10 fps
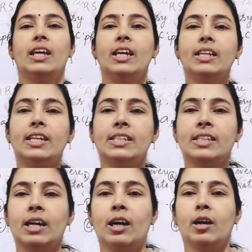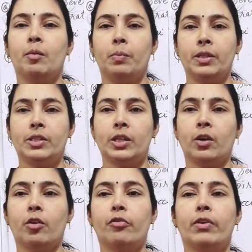it is the
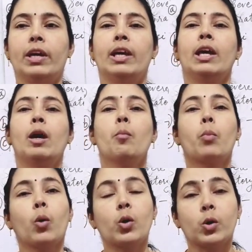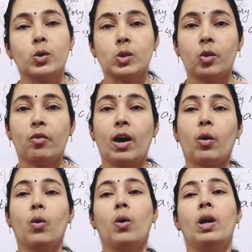picture of a
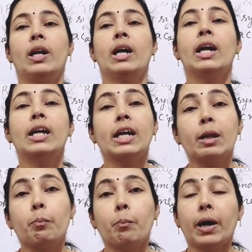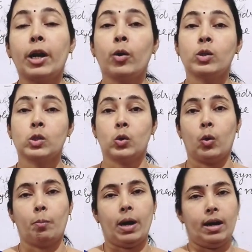protozoa called
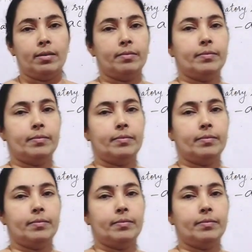trypanosoma.